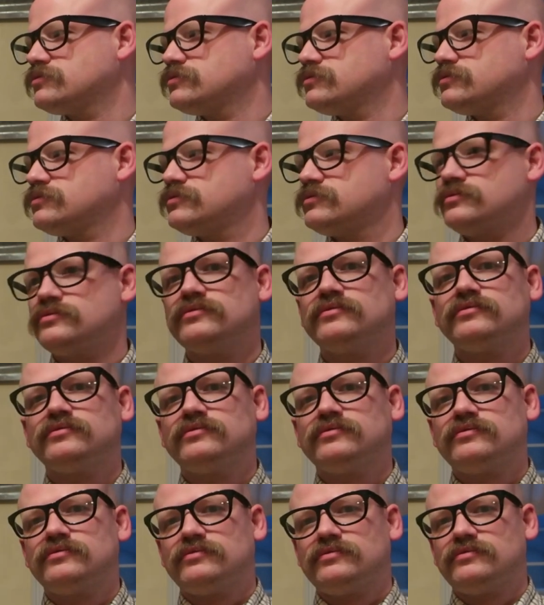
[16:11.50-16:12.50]

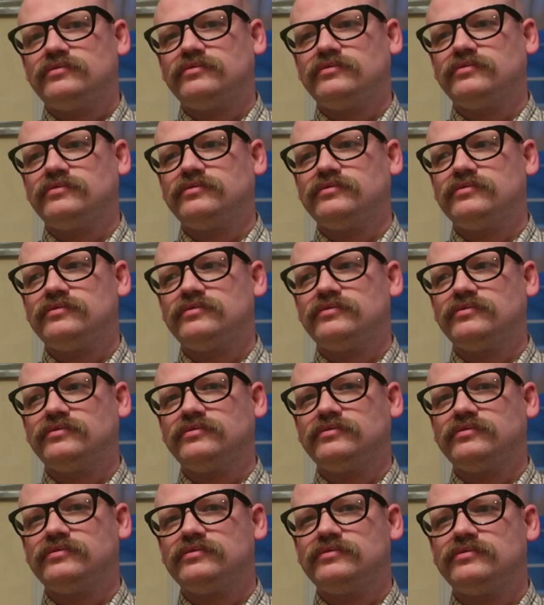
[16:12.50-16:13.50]

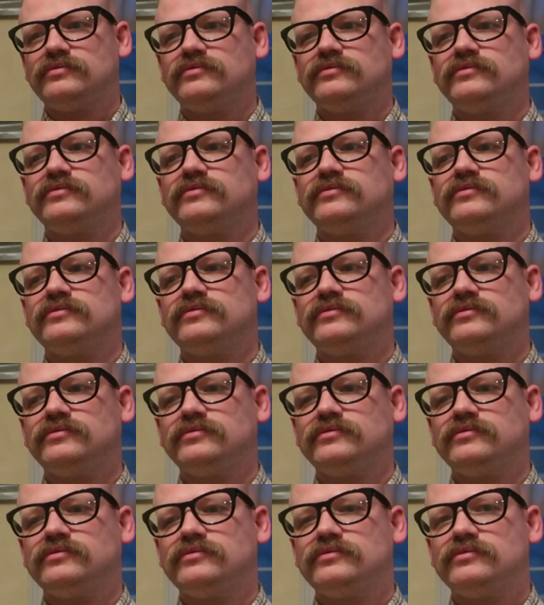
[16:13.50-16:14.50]

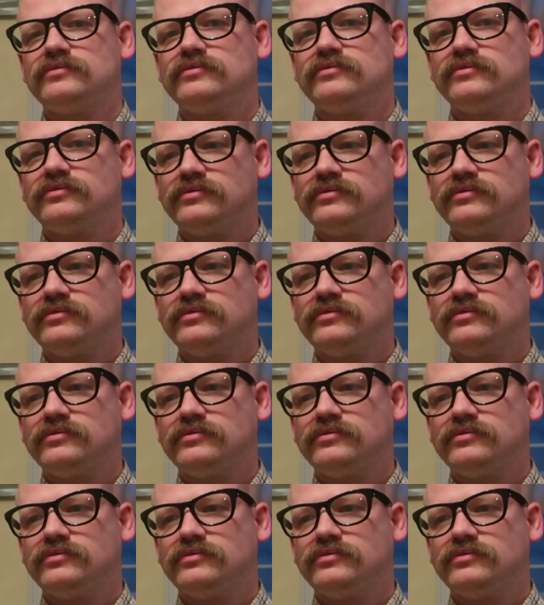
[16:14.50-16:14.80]
(silent)